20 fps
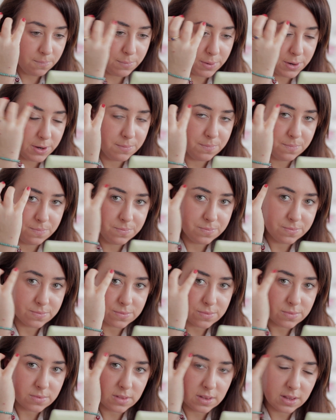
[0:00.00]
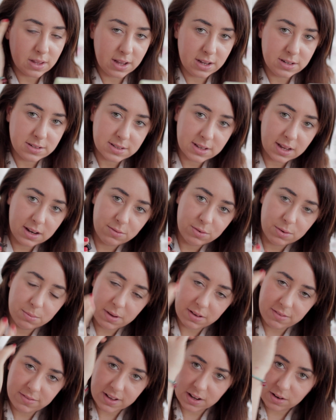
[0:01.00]
but I just kind of run
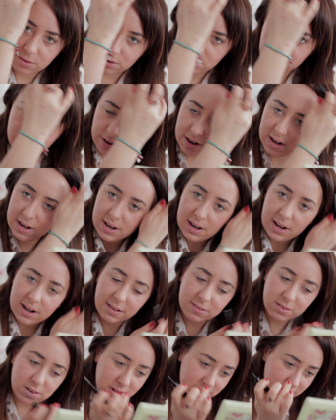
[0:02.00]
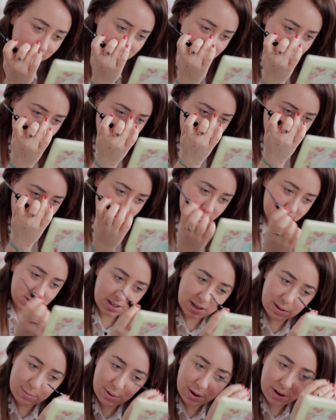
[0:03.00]
my finger over it, and I've got a little blemish
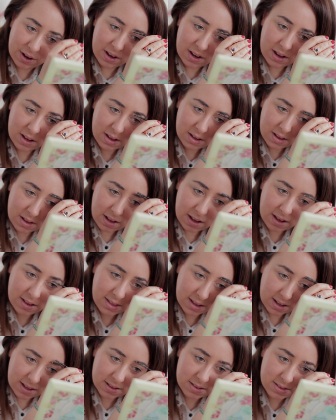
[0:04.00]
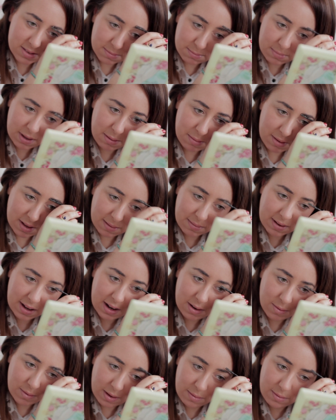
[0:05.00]
here, but I think it's, maybe I'm
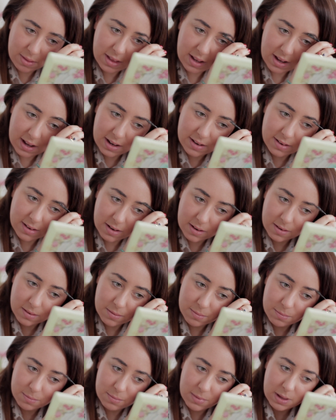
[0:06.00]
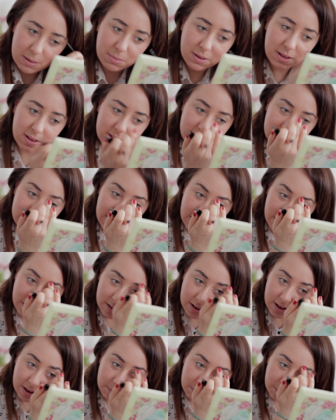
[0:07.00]
getting away with it, I don't know, maybe you'll see it
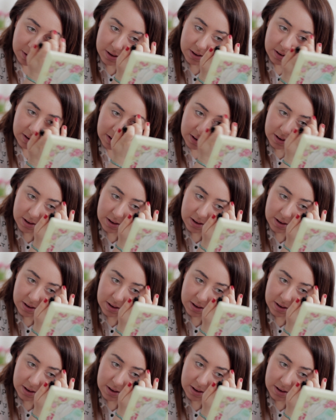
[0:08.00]
on camera,